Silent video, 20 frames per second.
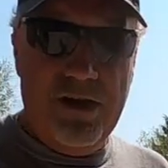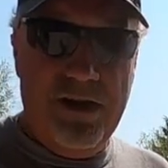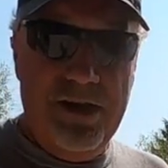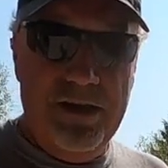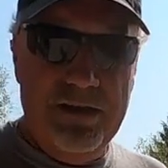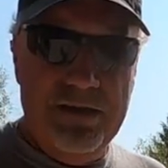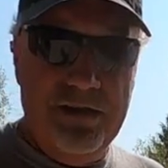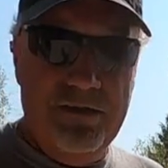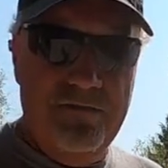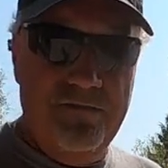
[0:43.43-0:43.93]

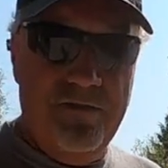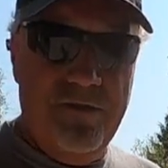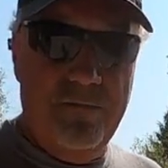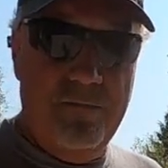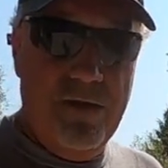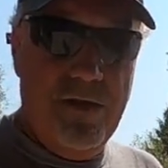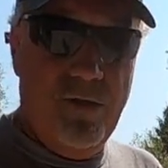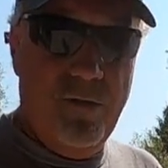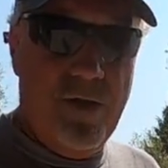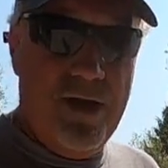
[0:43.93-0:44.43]
kinds of
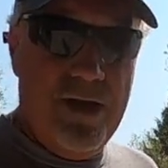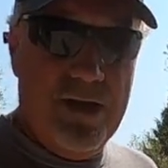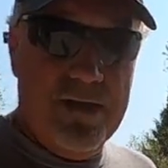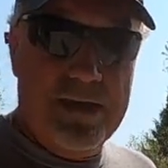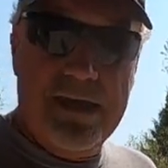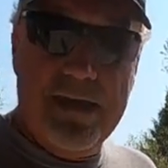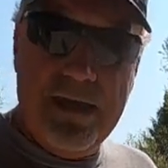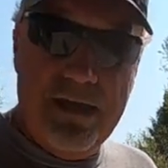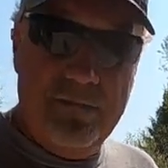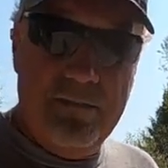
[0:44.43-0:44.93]

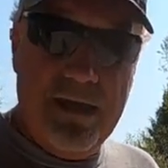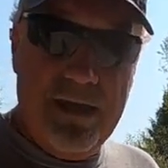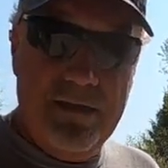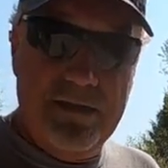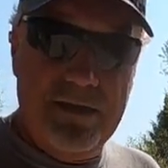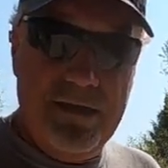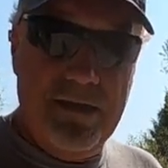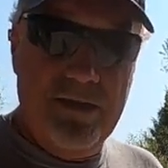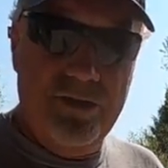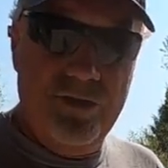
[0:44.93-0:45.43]
Milwaukee
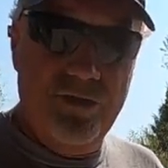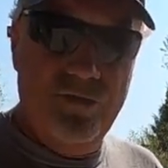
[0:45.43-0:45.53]
M-18